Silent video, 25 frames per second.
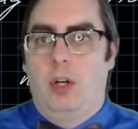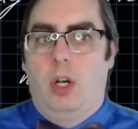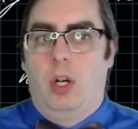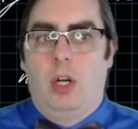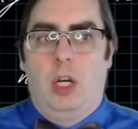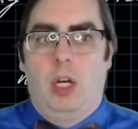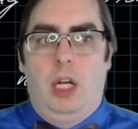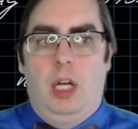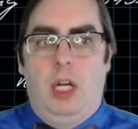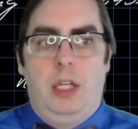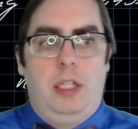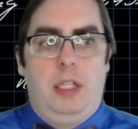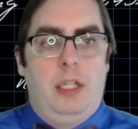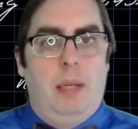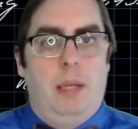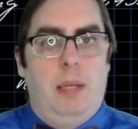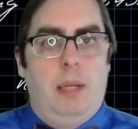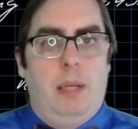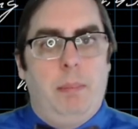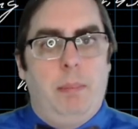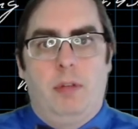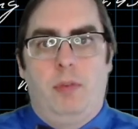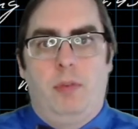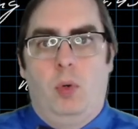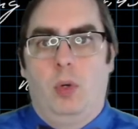are a
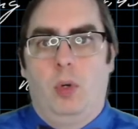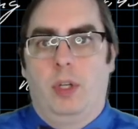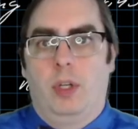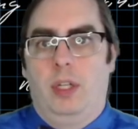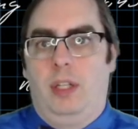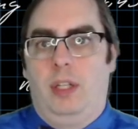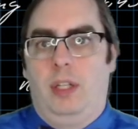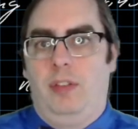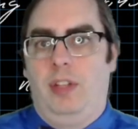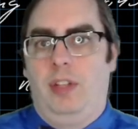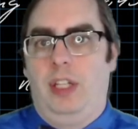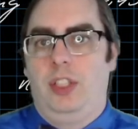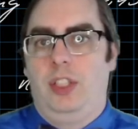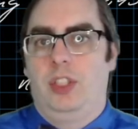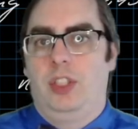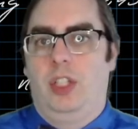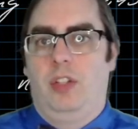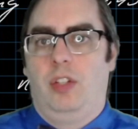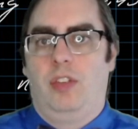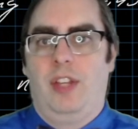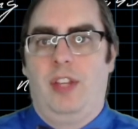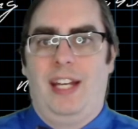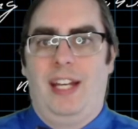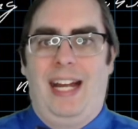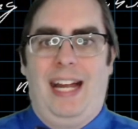number of
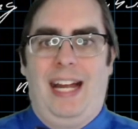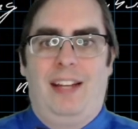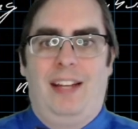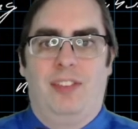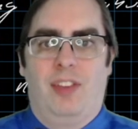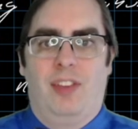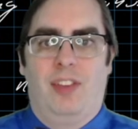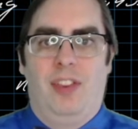organizations that ask